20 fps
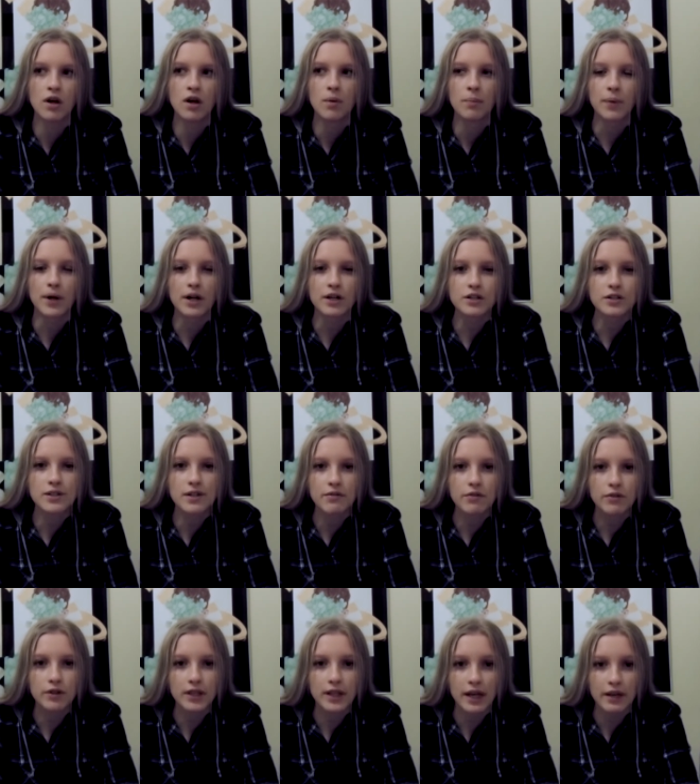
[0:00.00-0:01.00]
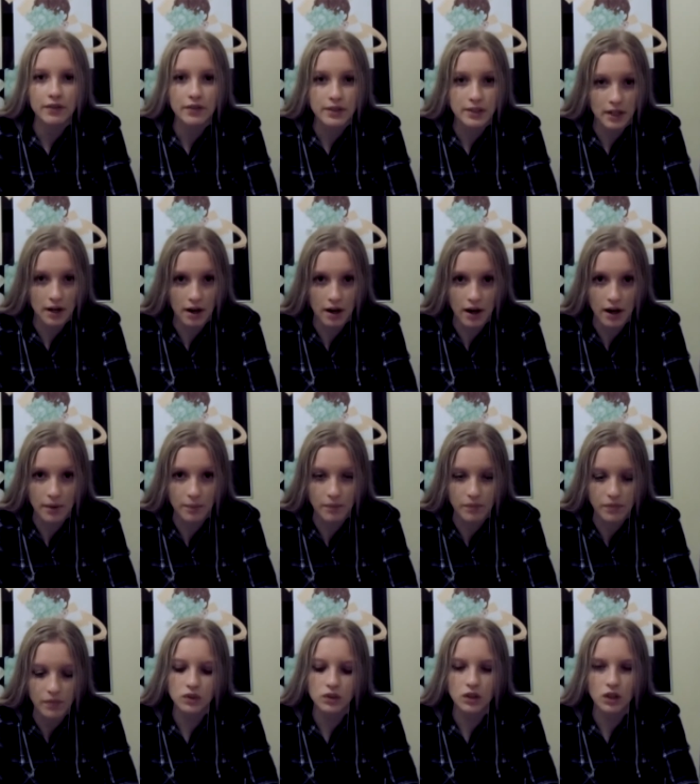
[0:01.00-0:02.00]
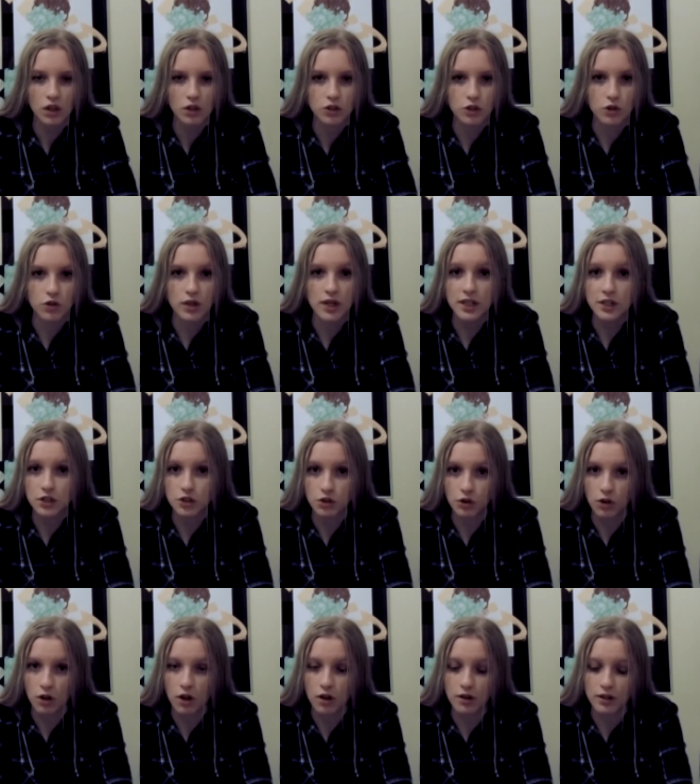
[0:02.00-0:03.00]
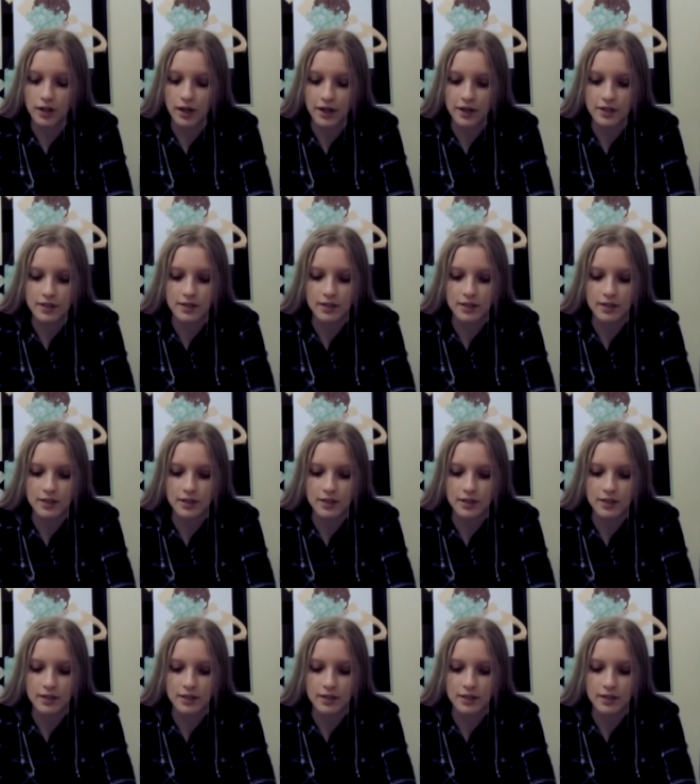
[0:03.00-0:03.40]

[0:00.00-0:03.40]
but I just never really had the time. So these school holidays,